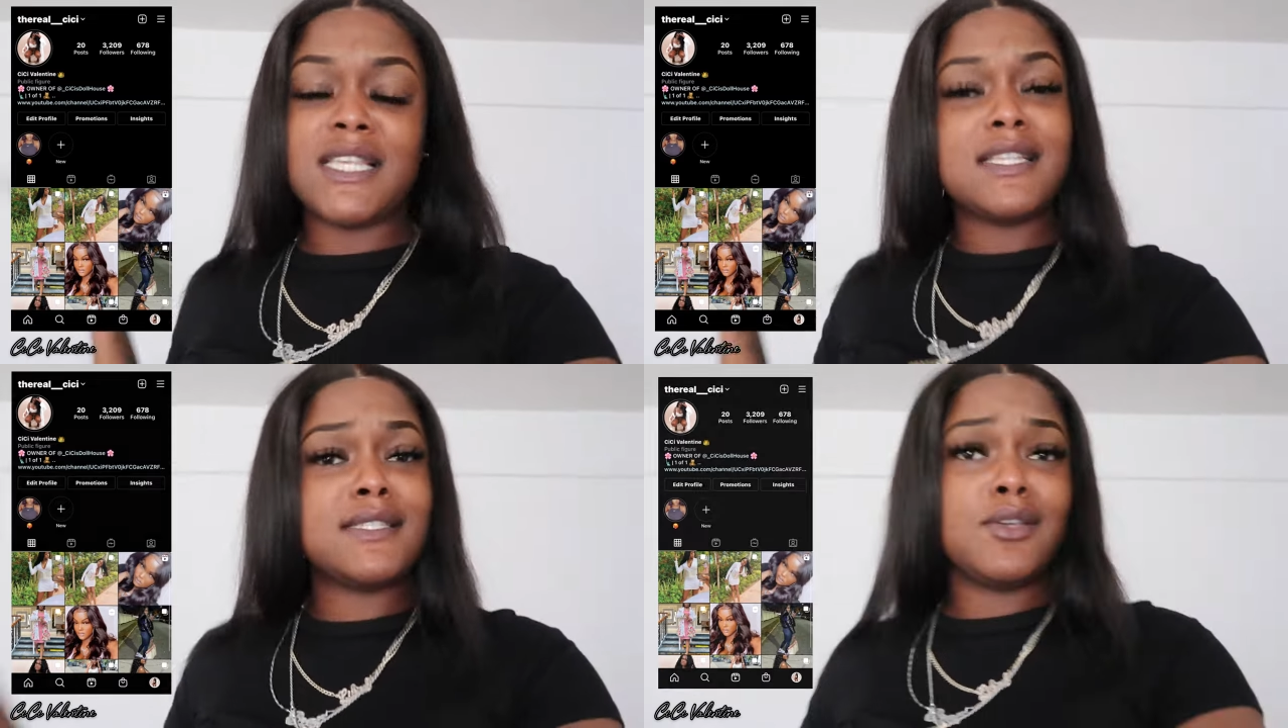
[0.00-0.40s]

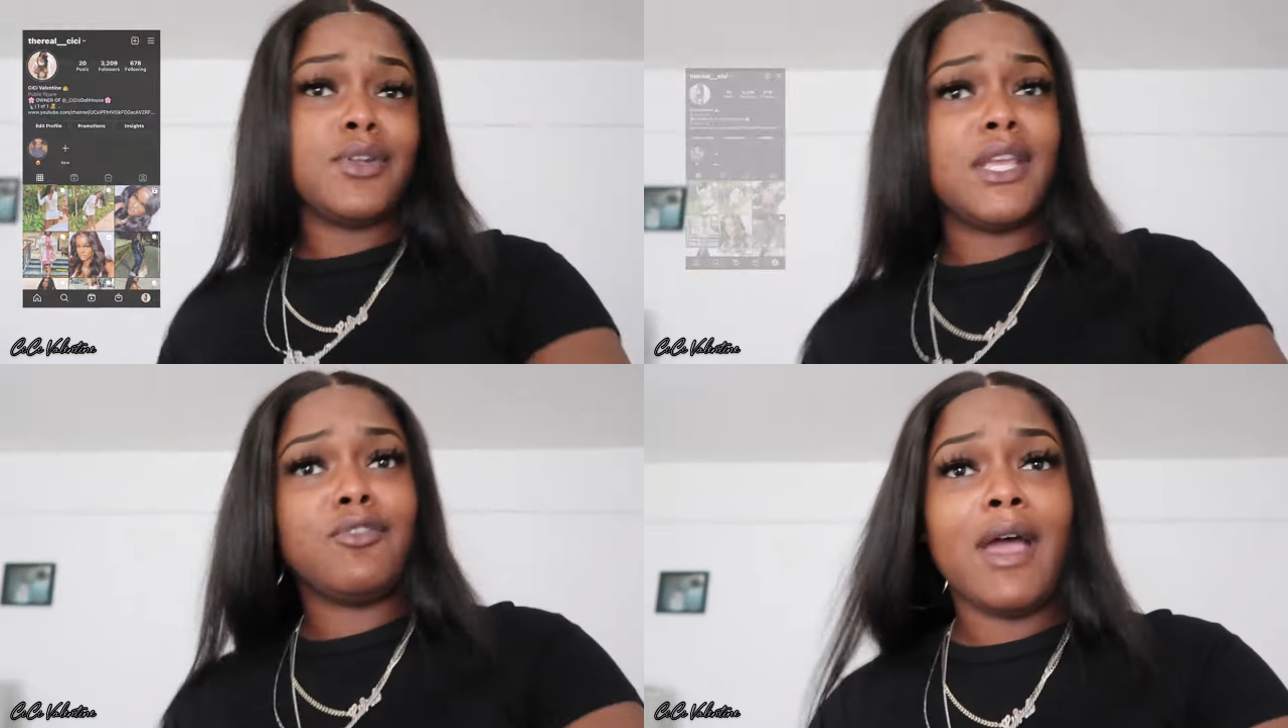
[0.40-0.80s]
I still
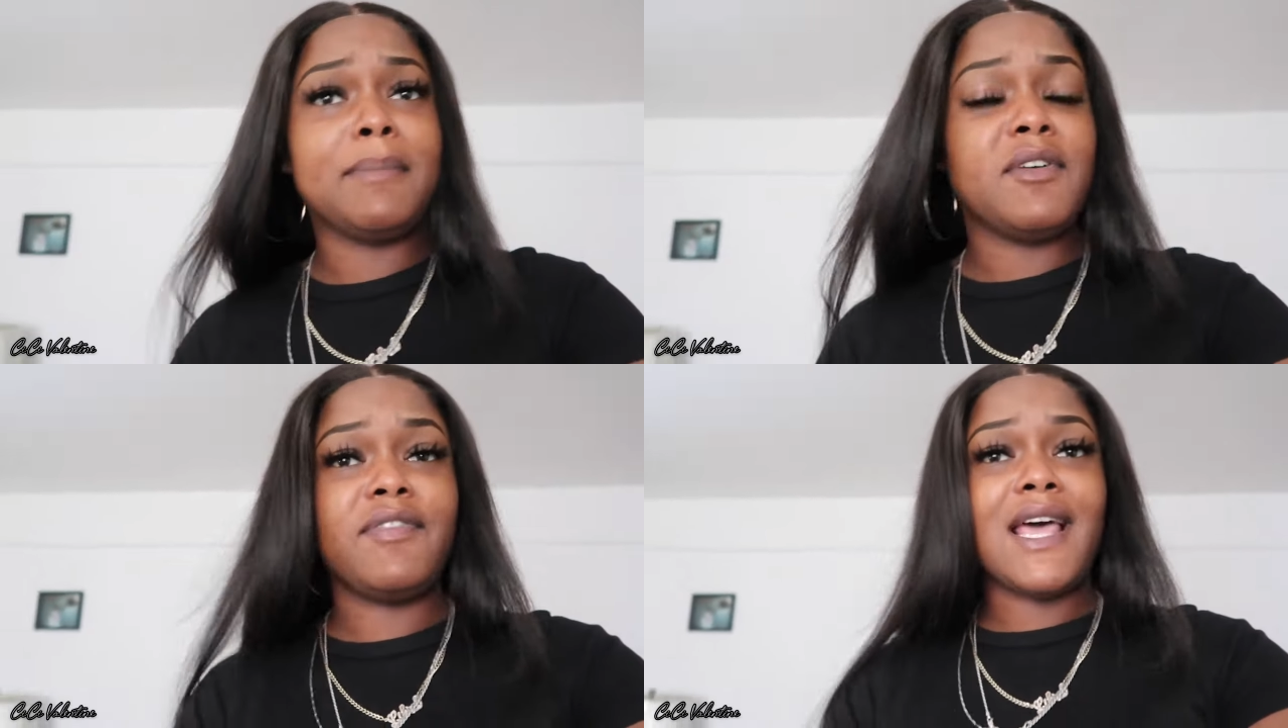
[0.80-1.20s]
didn't grab
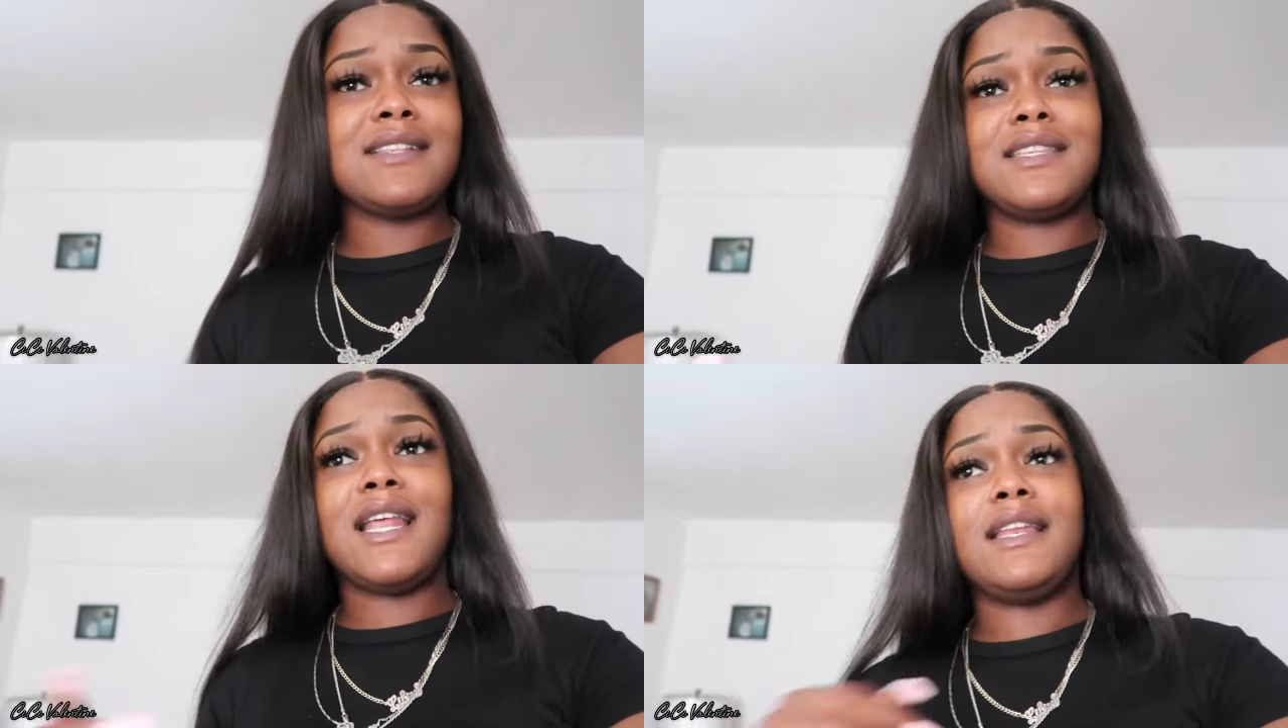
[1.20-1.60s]
the flats
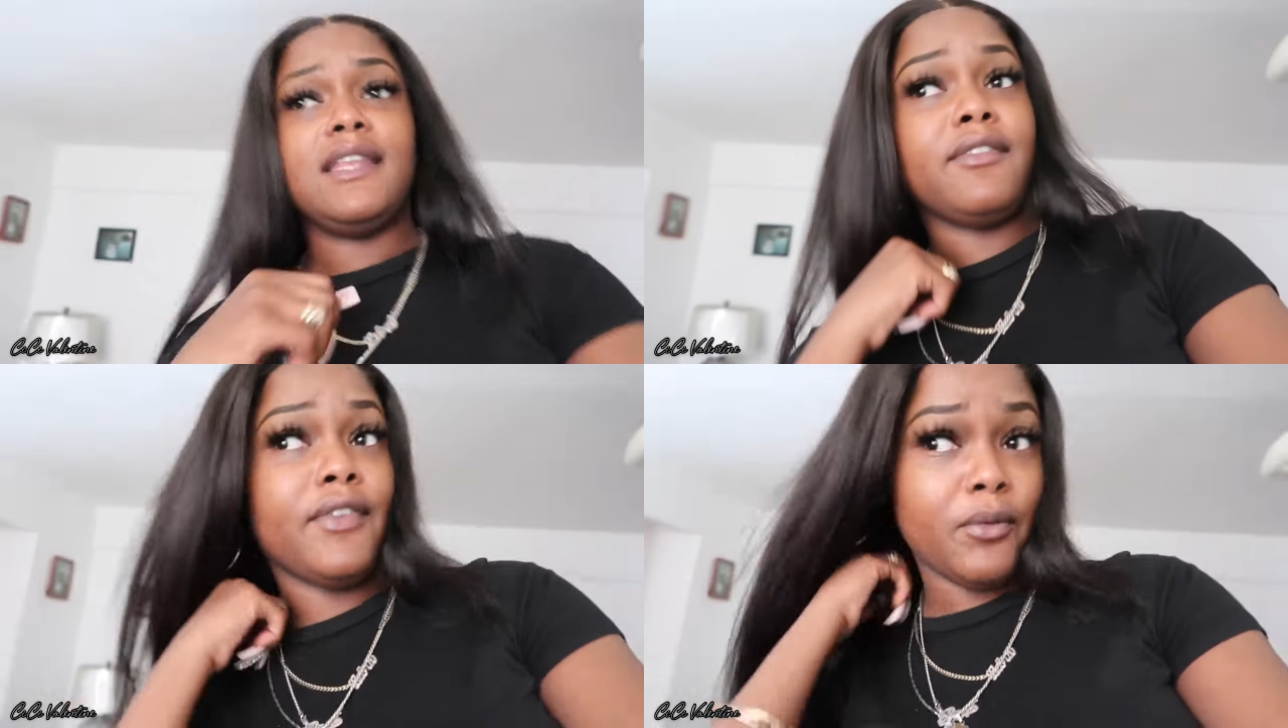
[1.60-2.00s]
that I
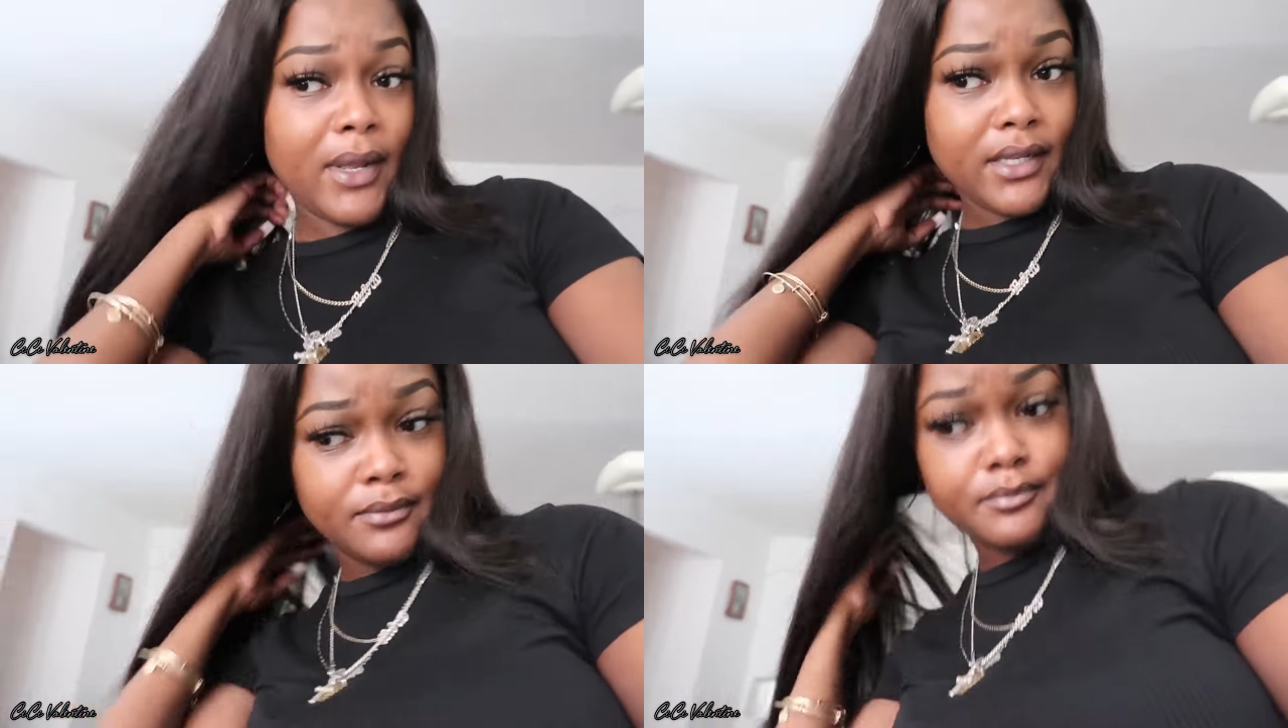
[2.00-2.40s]
needed for the
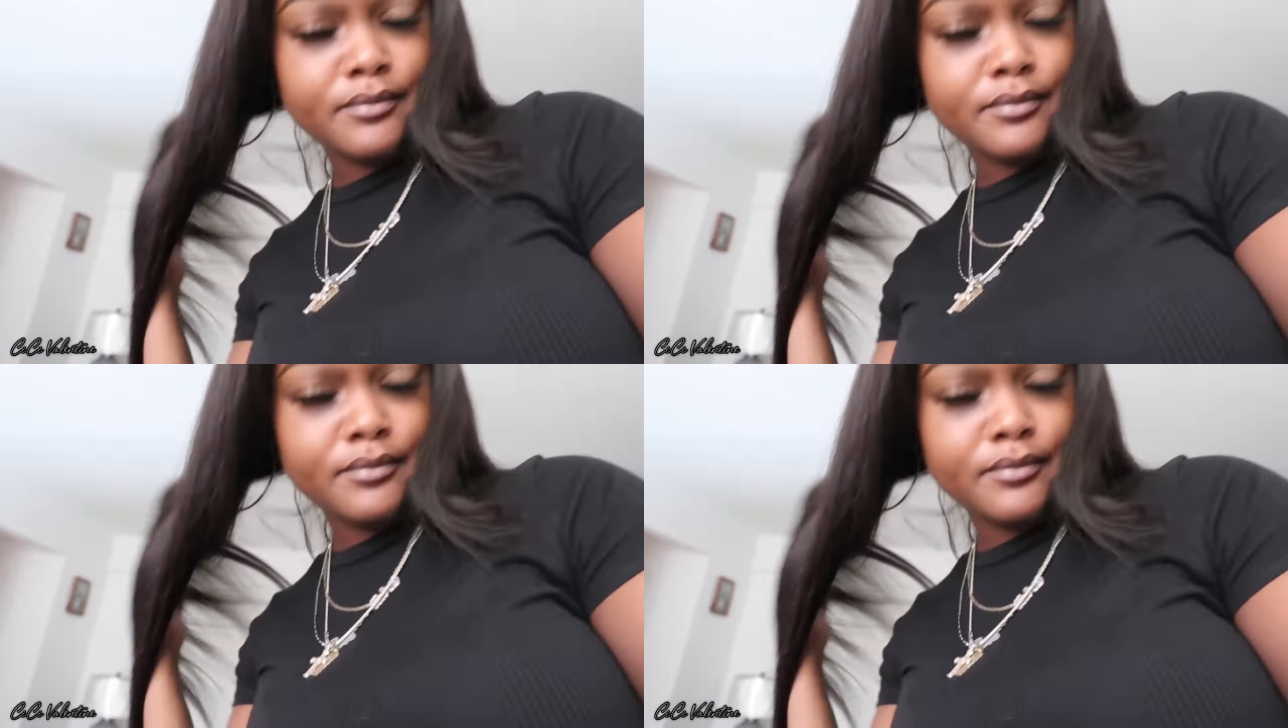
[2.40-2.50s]
wedding.